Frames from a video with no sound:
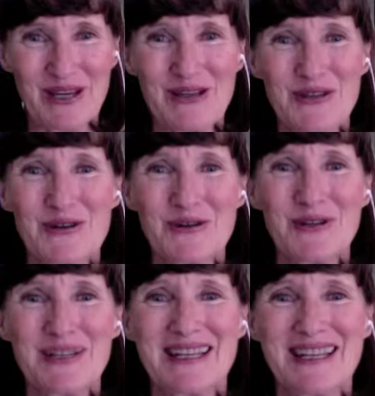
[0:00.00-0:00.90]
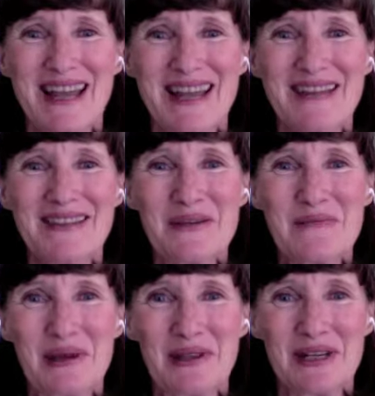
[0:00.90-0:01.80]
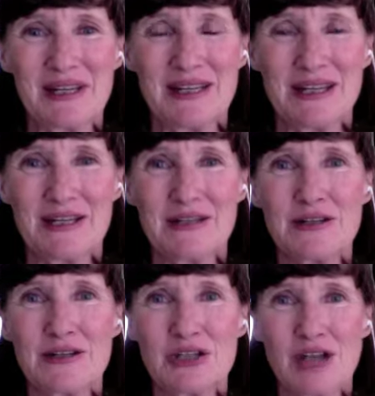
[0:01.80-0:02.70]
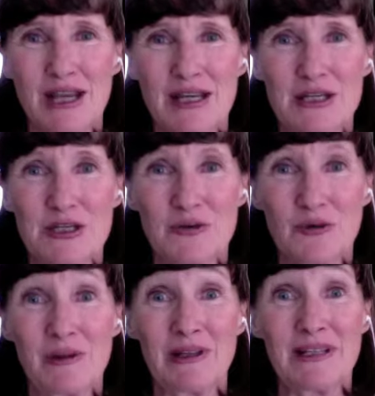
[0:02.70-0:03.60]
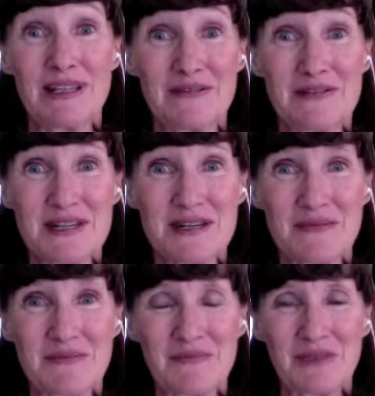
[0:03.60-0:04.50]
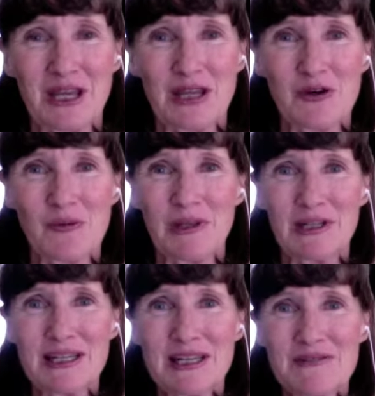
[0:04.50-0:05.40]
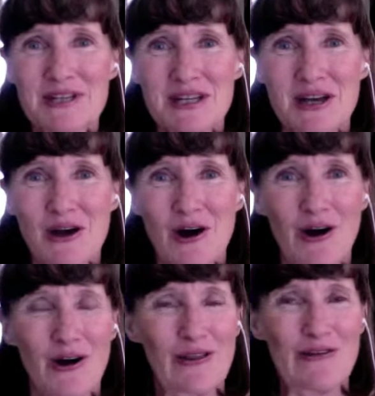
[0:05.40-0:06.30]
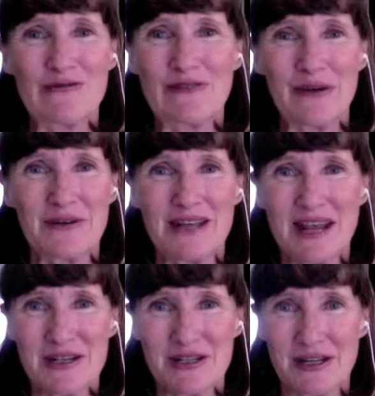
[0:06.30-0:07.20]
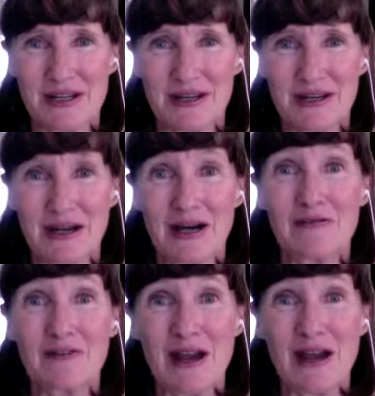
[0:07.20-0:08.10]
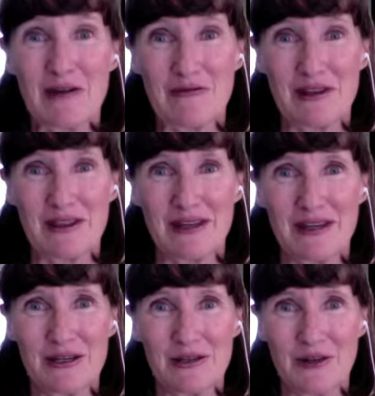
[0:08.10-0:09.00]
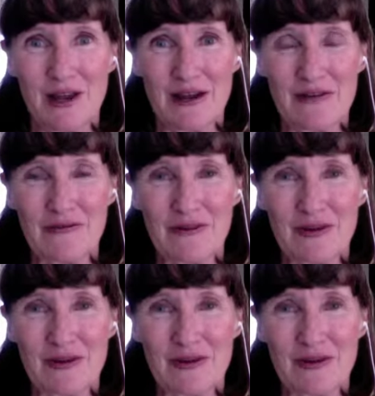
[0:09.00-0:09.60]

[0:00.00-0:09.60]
You're going to gain the ability to change your beliefs, and your beliefs are the foundation of everything in your life.